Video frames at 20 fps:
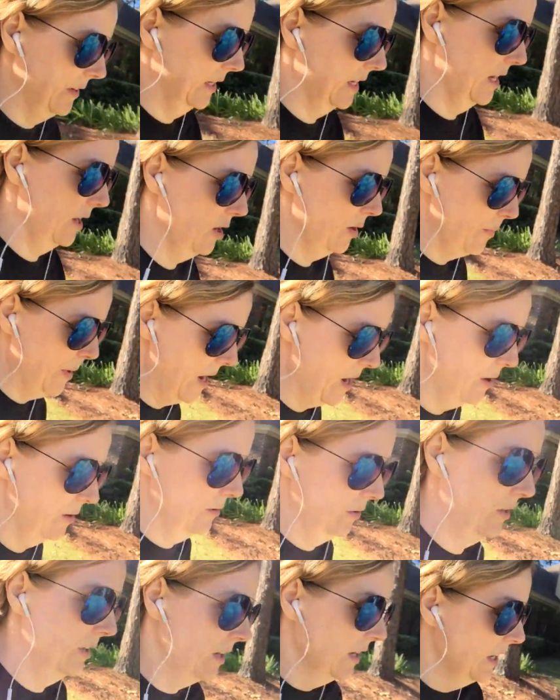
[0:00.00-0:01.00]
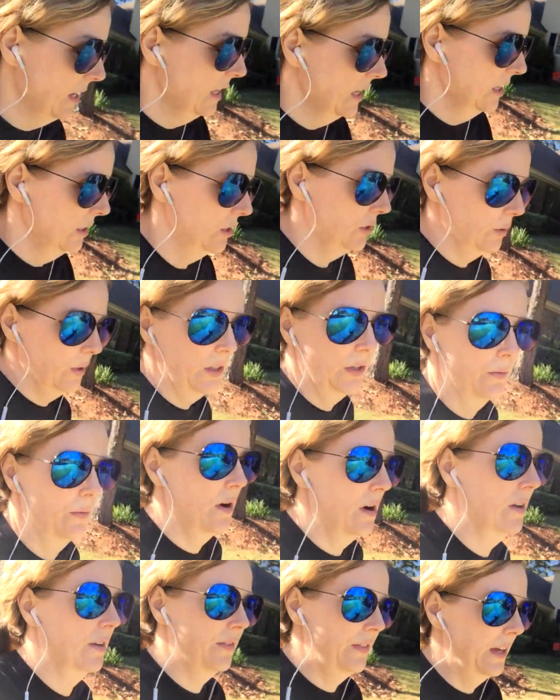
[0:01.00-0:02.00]
and care about, or doing the
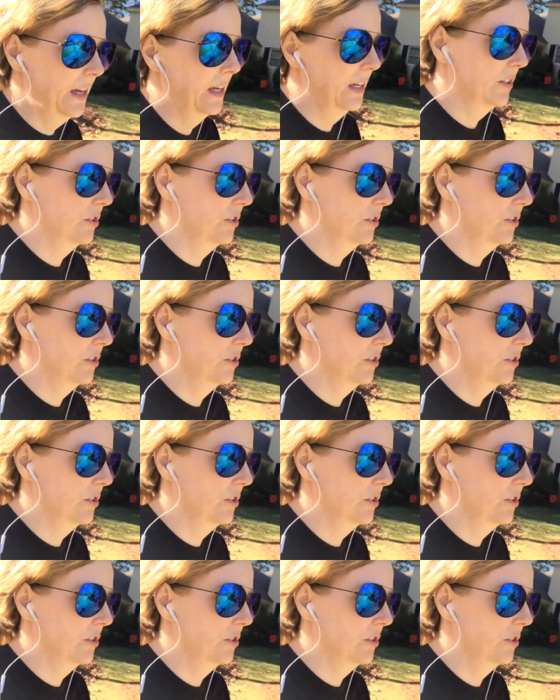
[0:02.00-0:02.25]
wrong thing